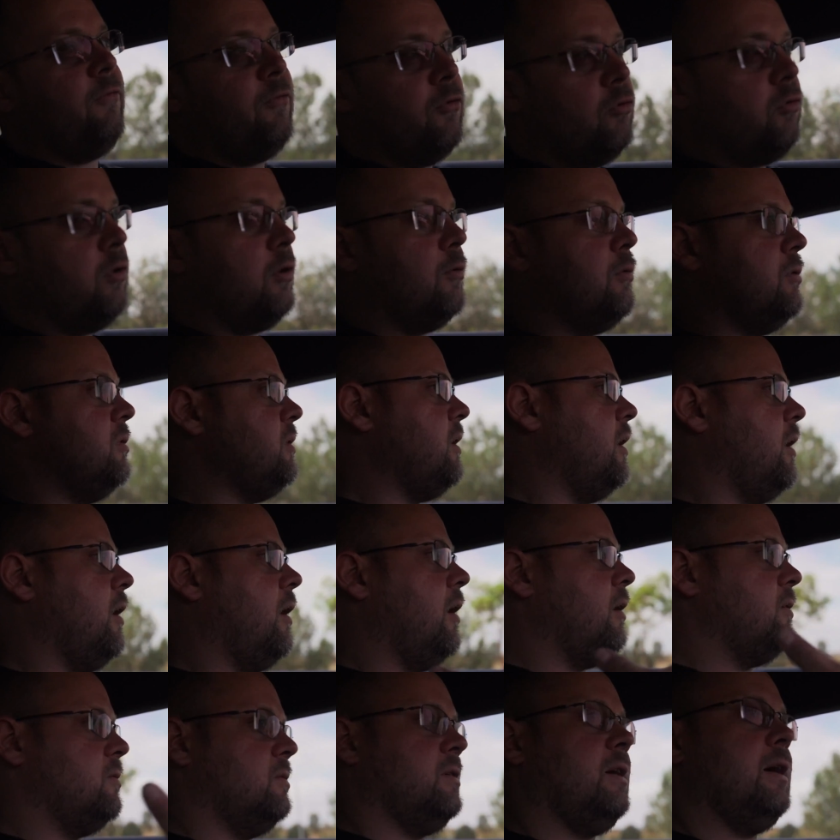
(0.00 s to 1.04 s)
fueling with
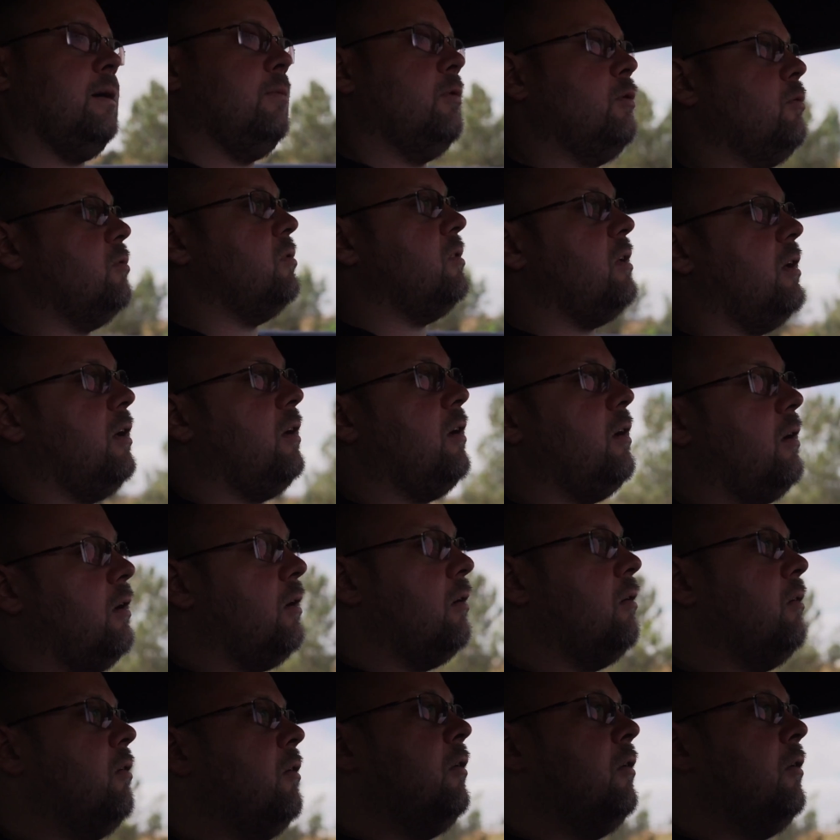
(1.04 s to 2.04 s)
that, timing with that.